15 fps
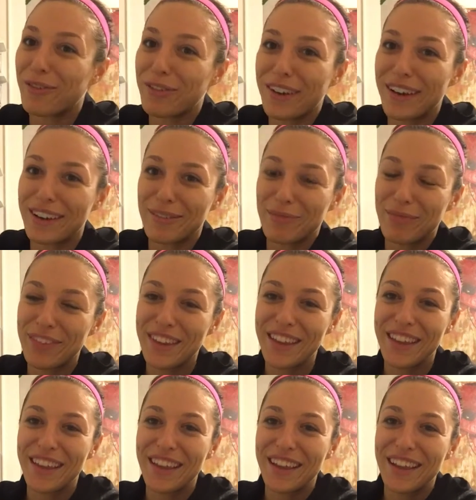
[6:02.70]
fine.
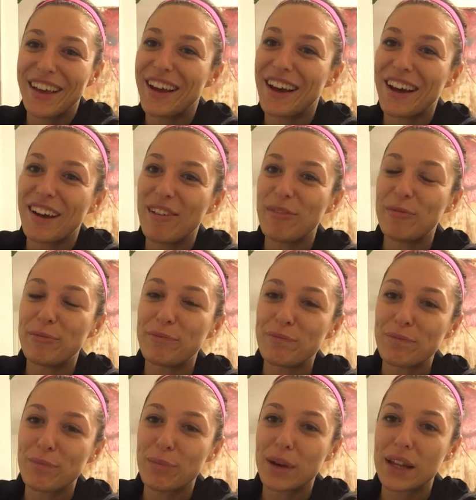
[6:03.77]

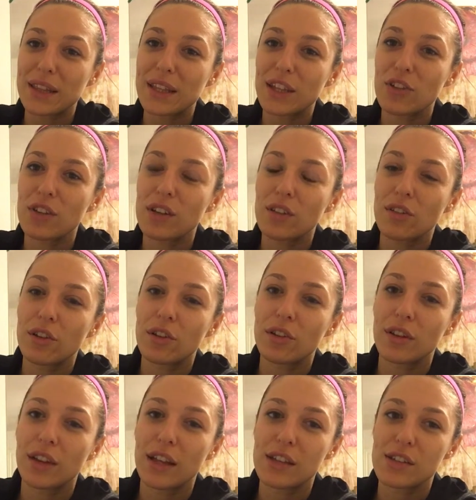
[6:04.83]
But I think you need to learn
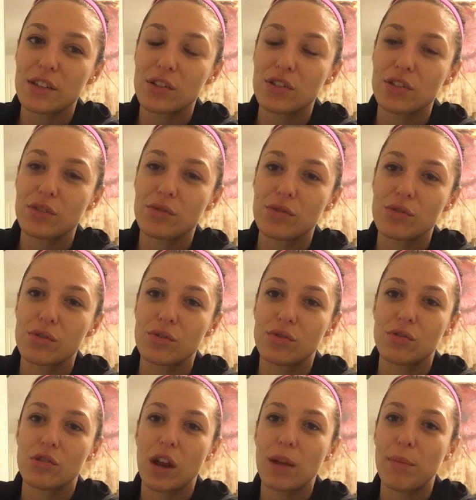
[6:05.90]
the lesson too. So
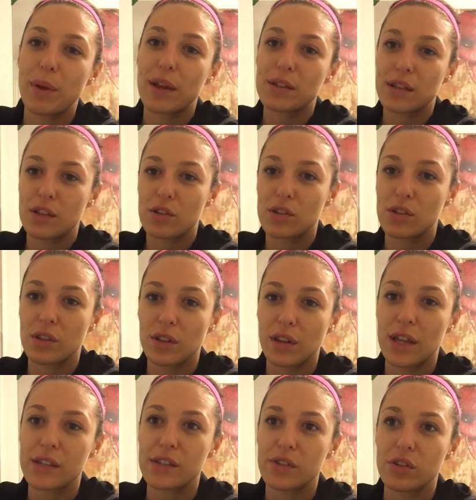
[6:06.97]
try to pay attention to the
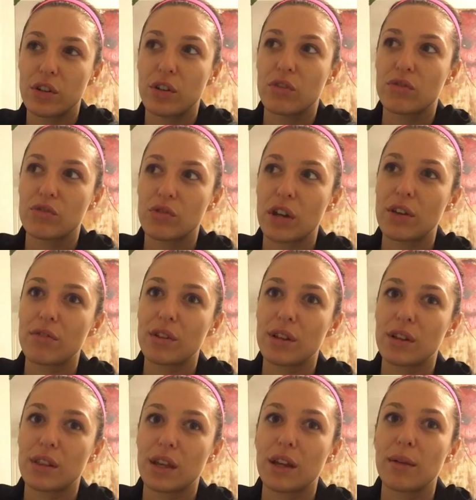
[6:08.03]
lesson, you know, try to
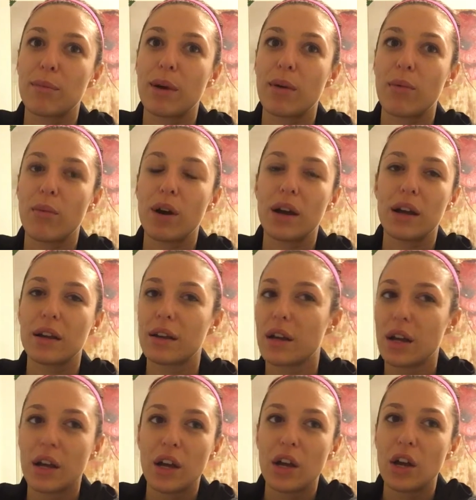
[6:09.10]
really think about
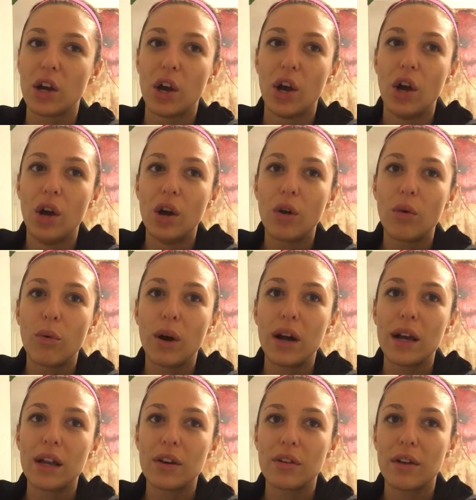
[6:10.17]

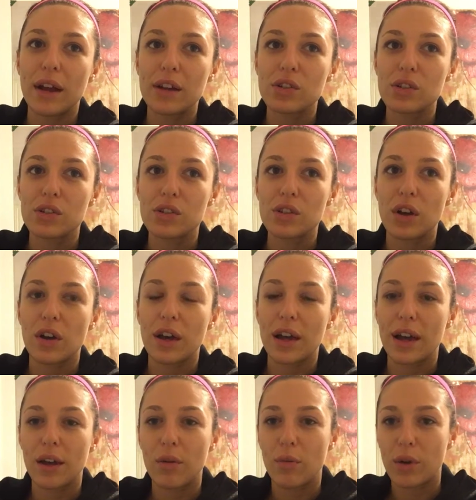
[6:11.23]
what interactions y'all
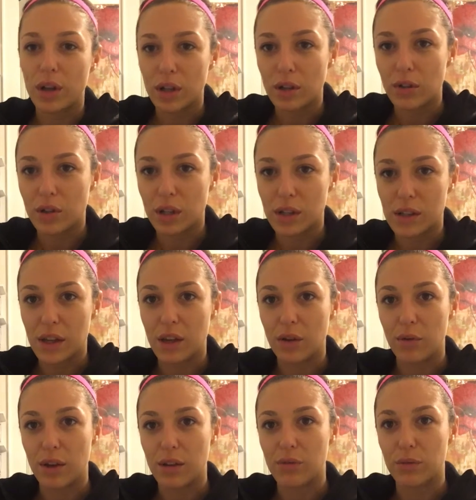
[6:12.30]
had, what you can take
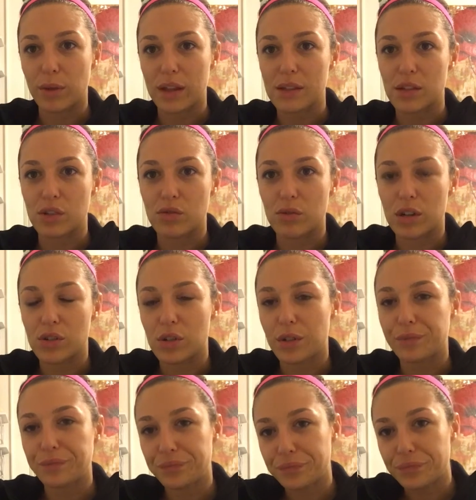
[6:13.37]
away from that
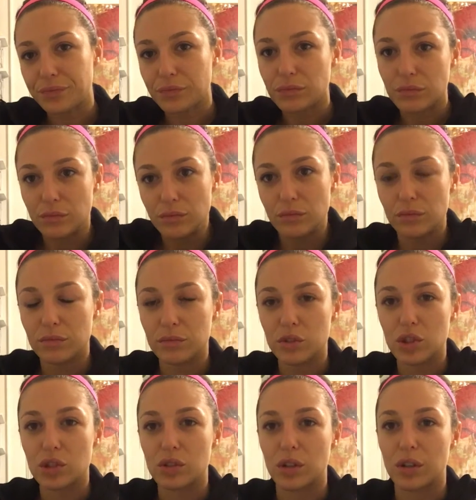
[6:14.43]
situation.
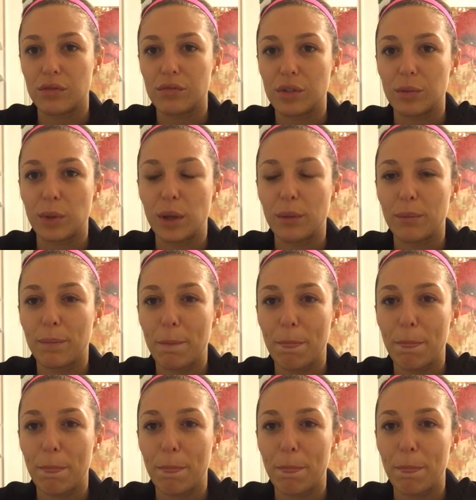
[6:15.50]
Just learn from it.